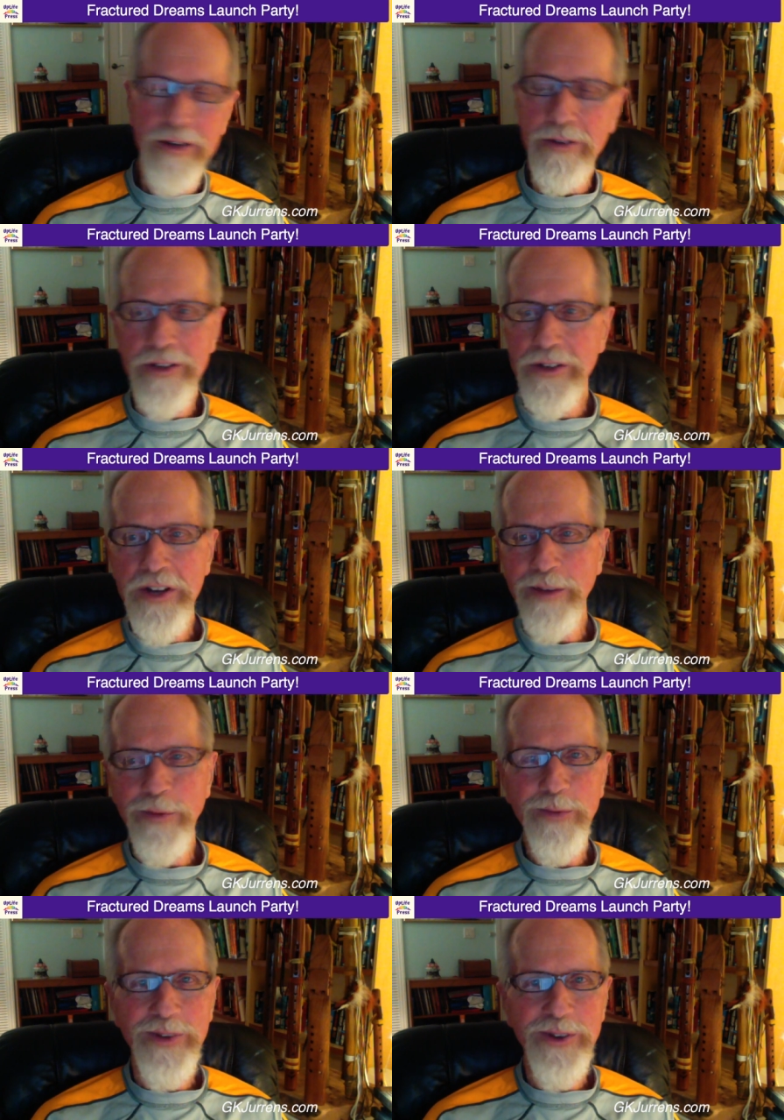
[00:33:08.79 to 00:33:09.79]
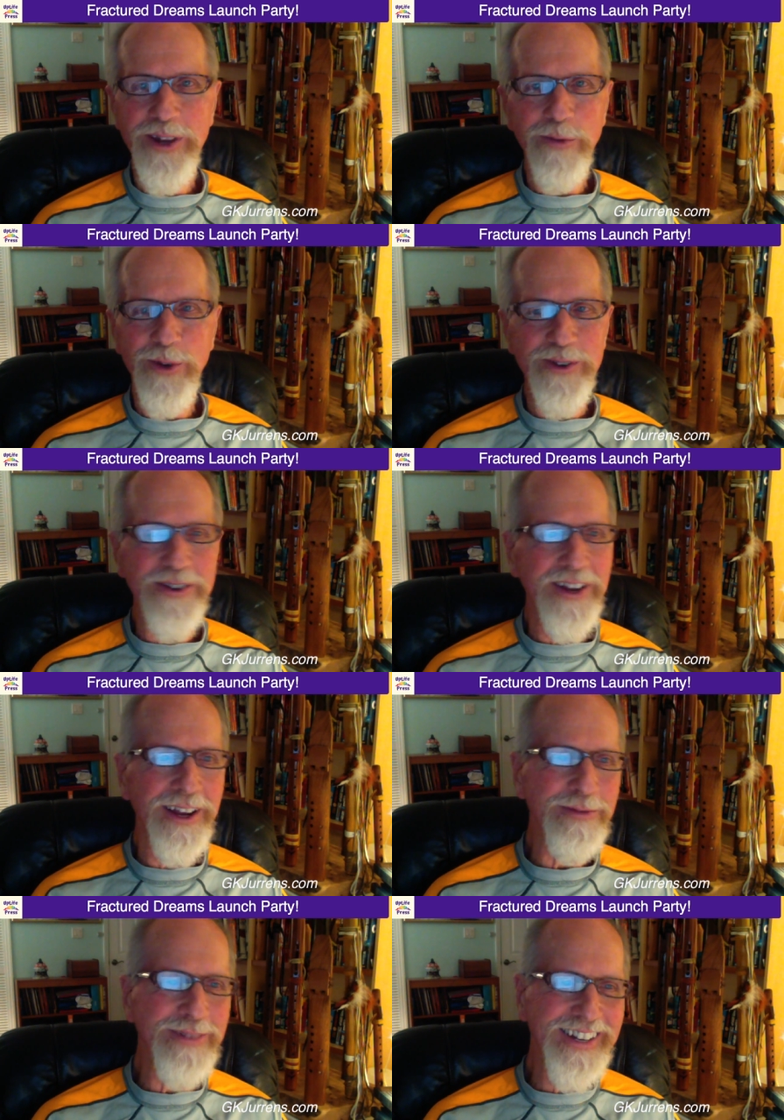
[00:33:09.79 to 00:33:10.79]
and his name wasn't
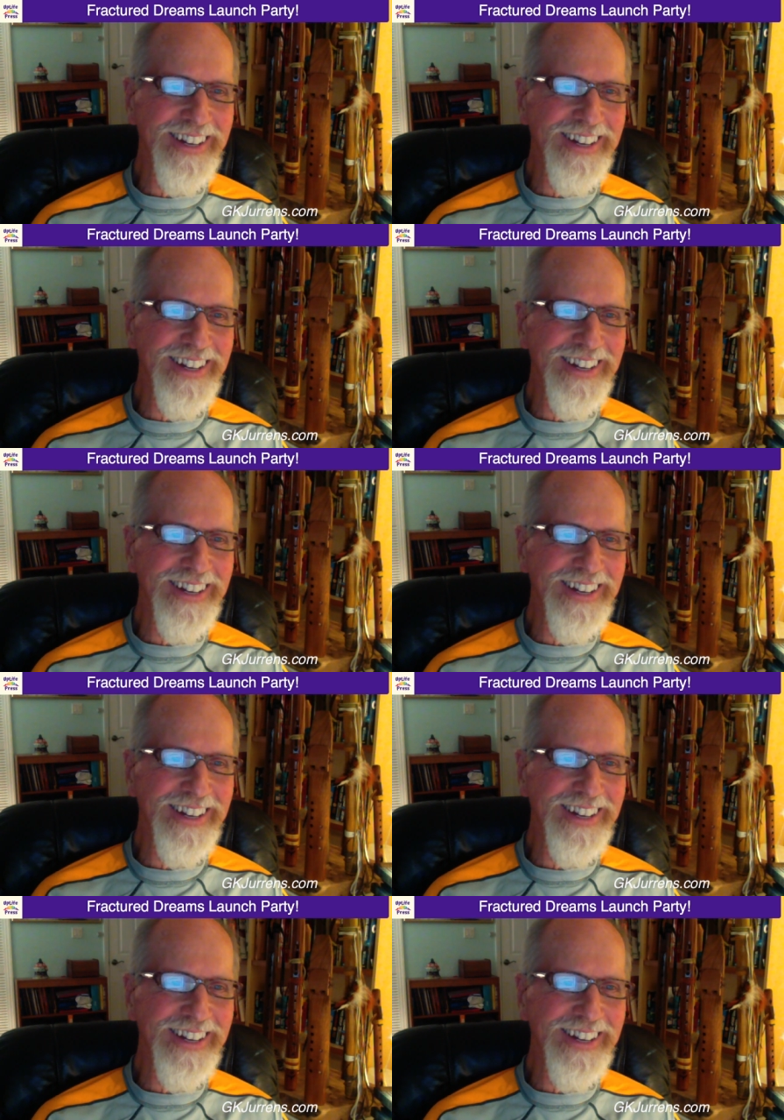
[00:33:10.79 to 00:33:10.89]
Sam,